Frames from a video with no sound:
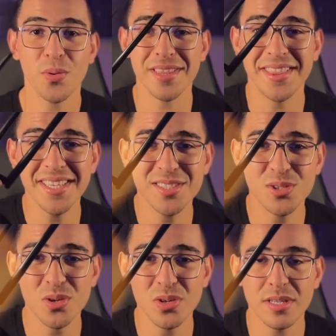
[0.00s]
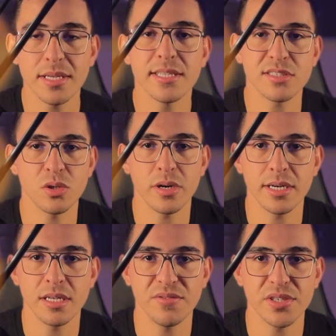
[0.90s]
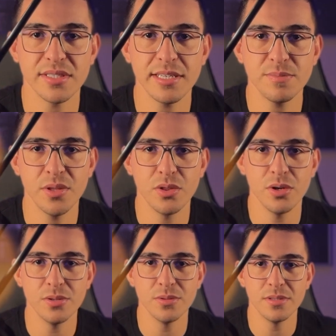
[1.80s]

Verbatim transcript: With this tool, it's not an advertisement though.